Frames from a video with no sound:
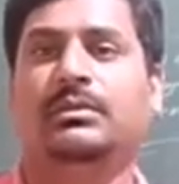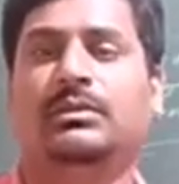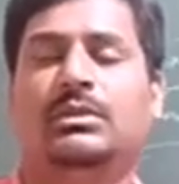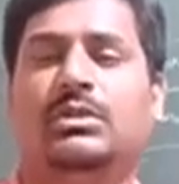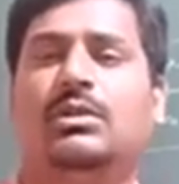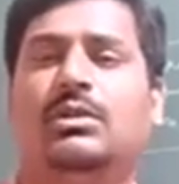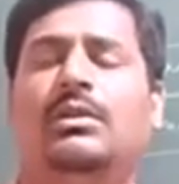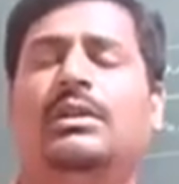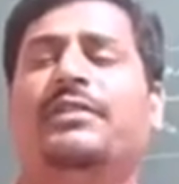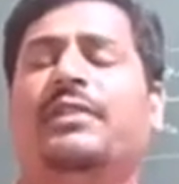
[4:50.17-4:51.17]
So
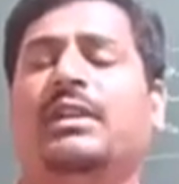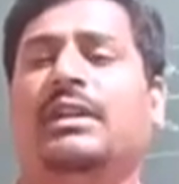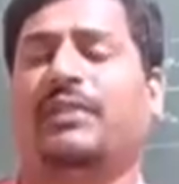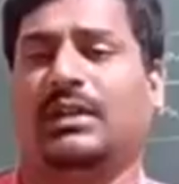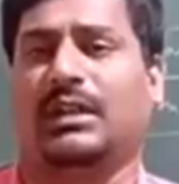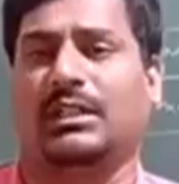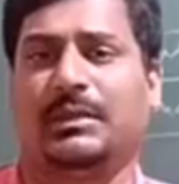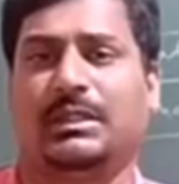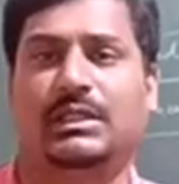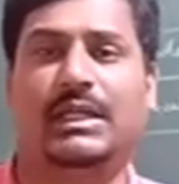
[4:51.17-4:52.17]
different aspects
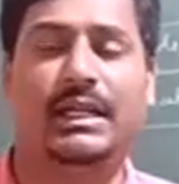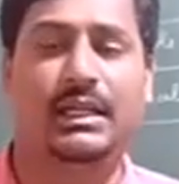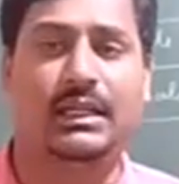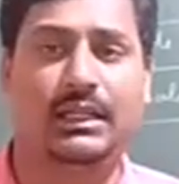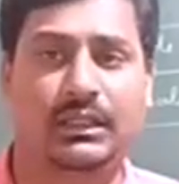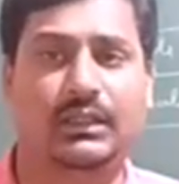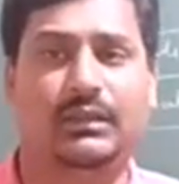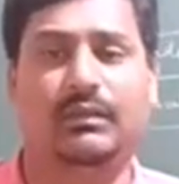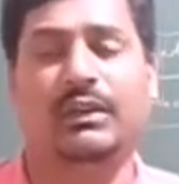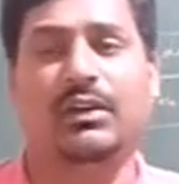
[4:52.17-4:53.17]
that we
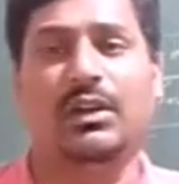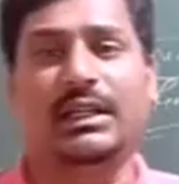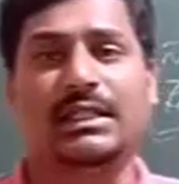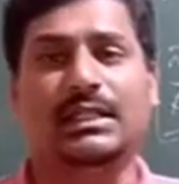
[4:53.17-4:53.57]
call it as a